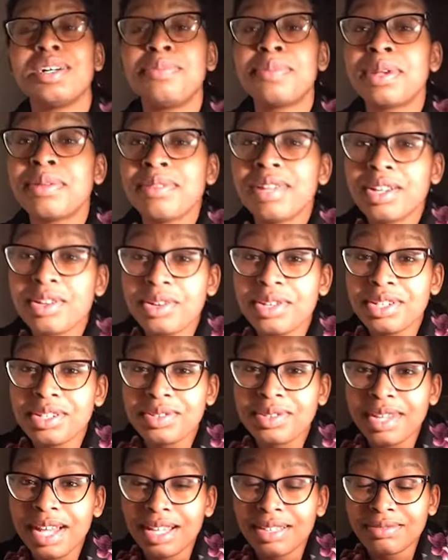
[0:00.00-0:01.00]
But I'm not going to
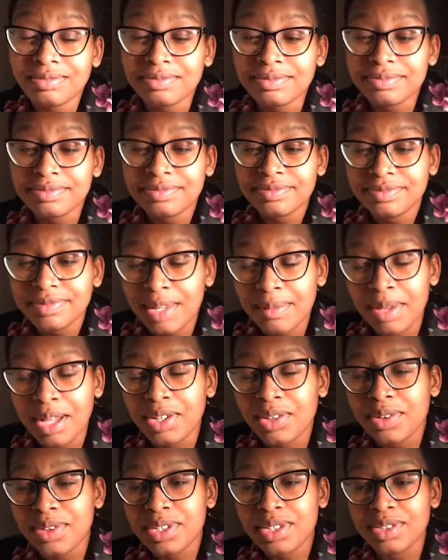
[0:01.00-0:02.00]
do that. I'm
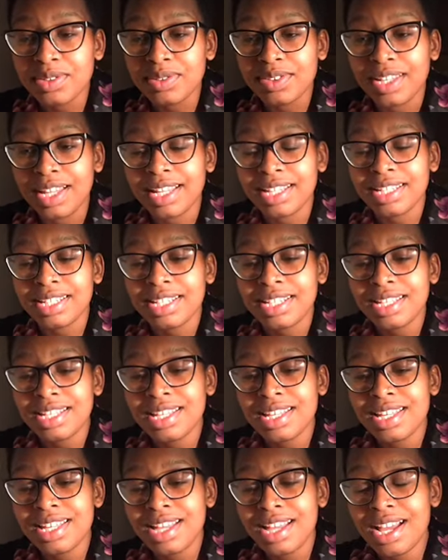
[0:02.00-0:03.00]
not going to do that.
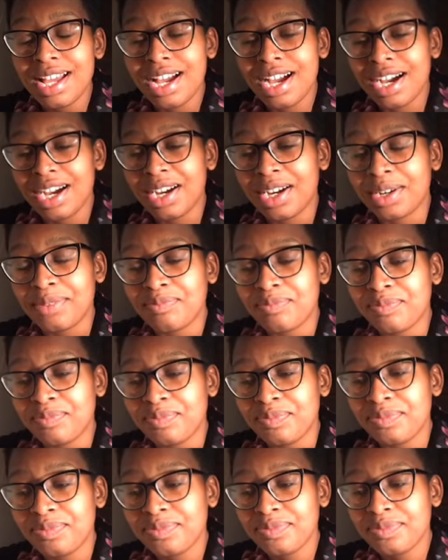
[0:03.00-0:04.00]
I
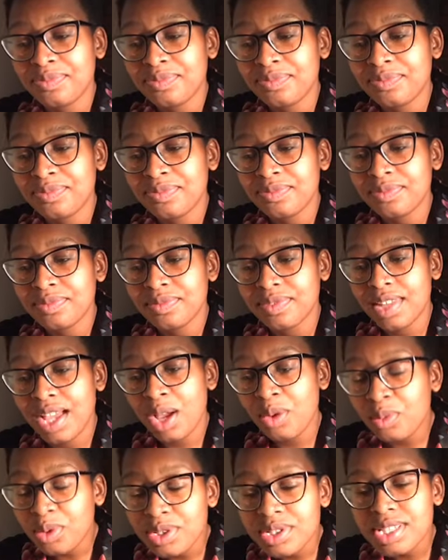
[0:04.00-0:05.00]

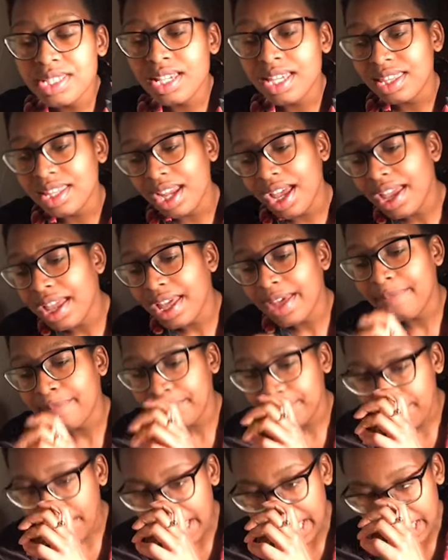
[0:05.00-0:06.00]
will say that I
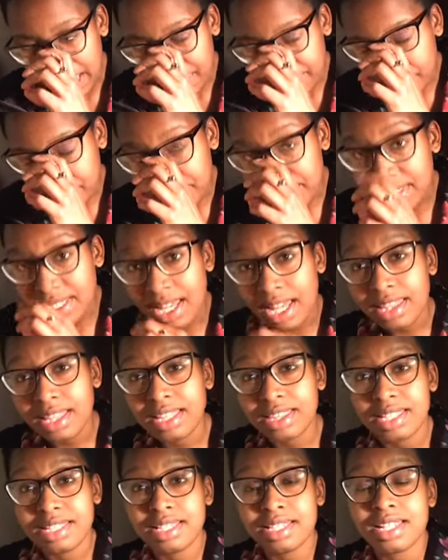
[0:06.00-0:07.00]
am upset
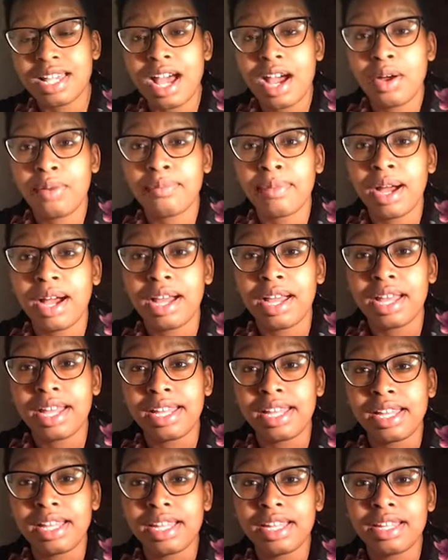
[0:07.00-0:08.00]
that this is how
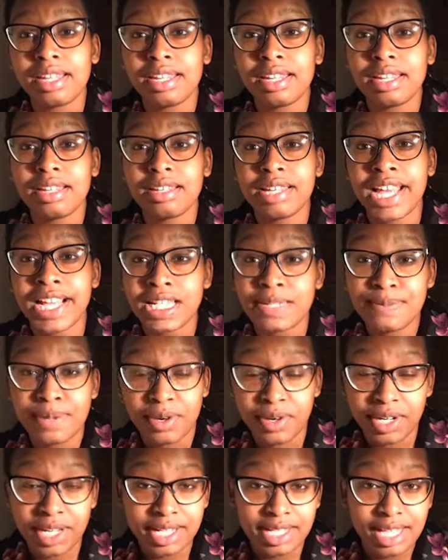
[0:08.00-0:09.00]
my
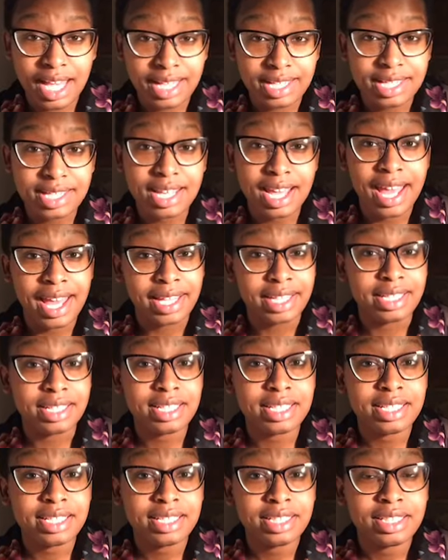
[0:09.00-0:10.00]
experience has to end.